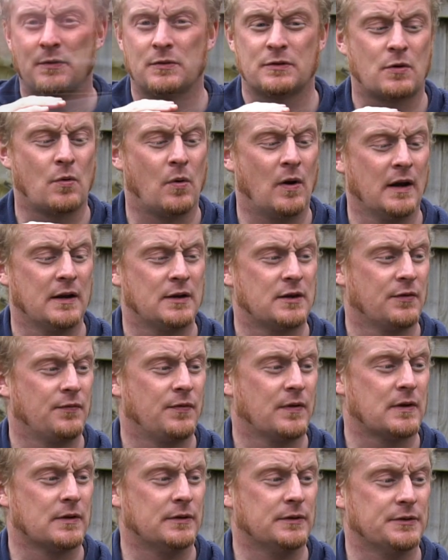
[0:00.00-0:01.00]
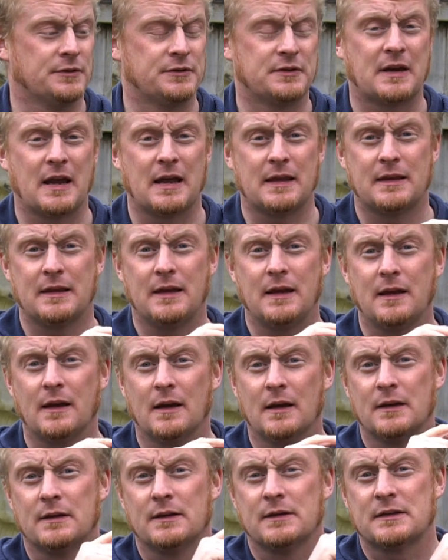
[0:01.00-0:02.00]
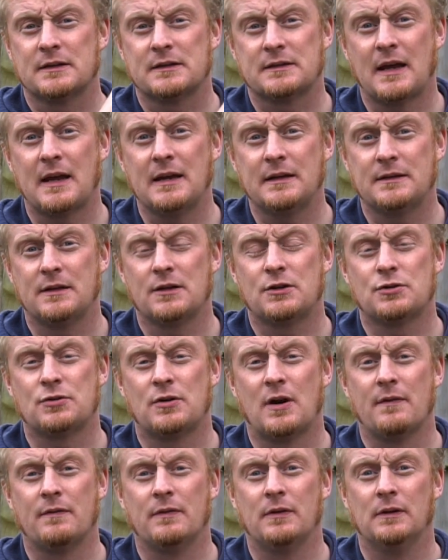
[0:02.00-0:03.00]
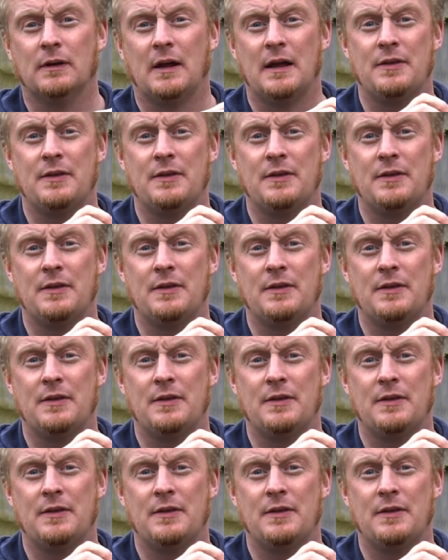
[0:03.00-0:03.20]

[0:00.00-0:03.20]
was quite difficult to get the stated travel